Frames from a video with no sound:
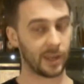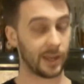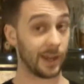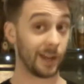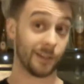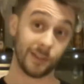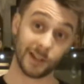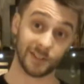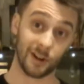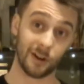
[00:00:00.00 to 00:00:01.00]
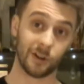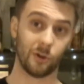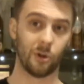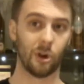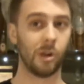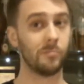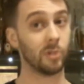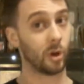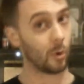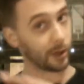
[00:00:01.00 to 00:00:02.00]
And this article,
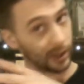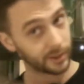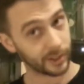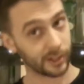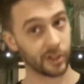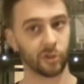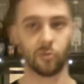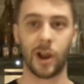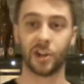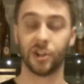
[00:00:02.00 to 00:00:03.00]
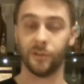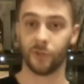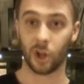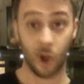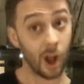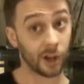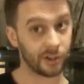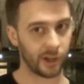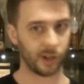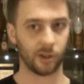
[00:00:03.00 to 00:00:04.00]
going in the direction of the
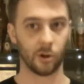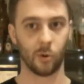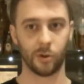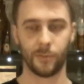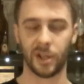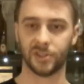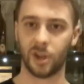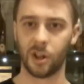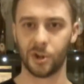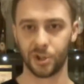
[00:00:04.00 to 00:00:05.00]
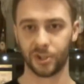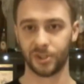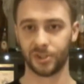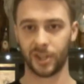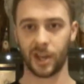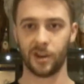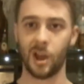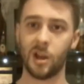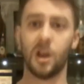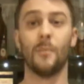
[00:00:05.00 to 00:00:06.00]
cocktailer or the mixologist, said
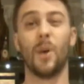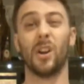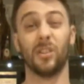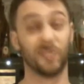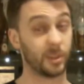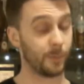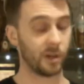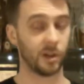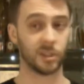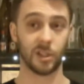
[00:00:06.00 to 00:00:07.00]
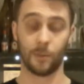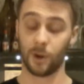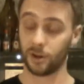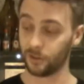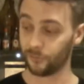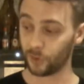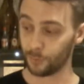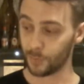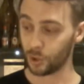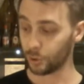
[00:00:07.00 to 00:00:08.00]
a bottle of spirits, a bottle of
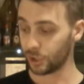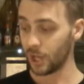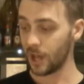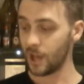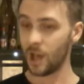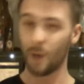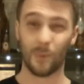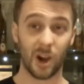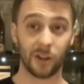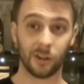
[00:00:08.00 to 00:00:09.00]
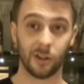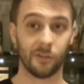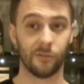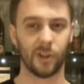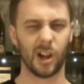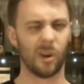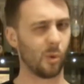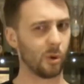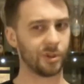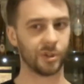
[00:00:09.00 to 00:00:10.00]
vermouth, a bottle of
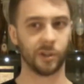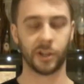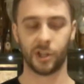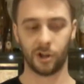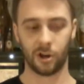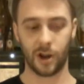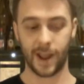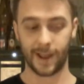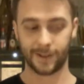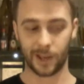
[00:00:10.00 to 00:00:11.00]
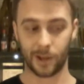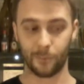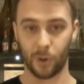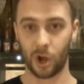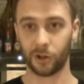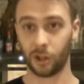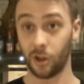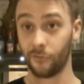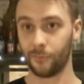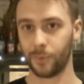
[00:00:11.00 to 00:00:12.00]
orange liqueur, and a bottle
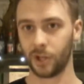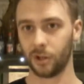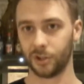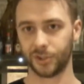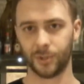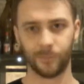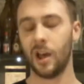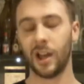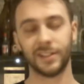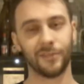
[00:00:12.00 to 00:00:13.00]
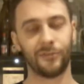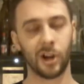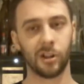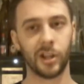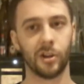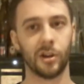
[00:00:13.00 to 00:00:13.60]
of bitters. It's a fairly